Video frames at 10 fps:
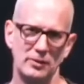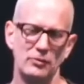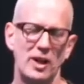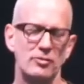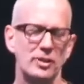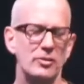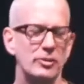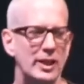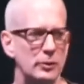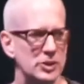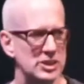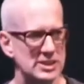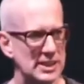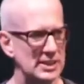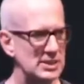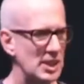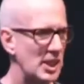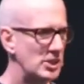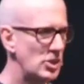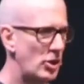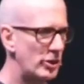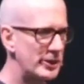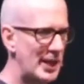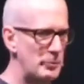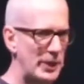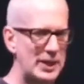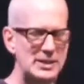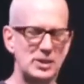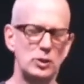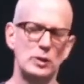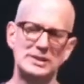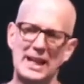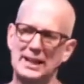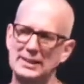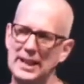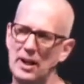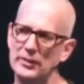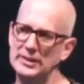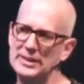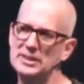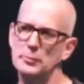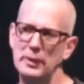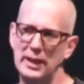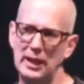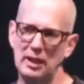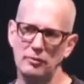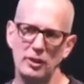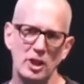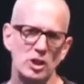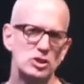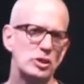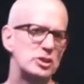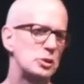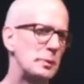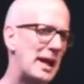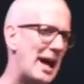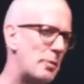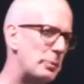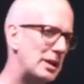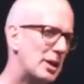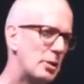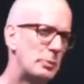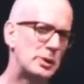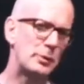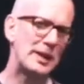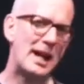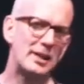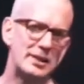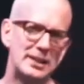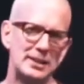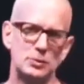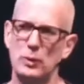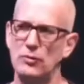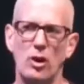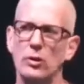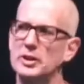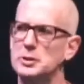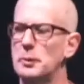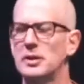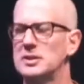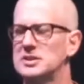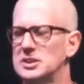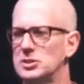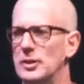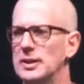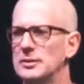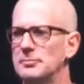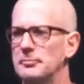5 love languages says, not only that, but I'm going to tell you exactly how they need to behave so that you'll be happy. But the reality is, we've all experienced this, right?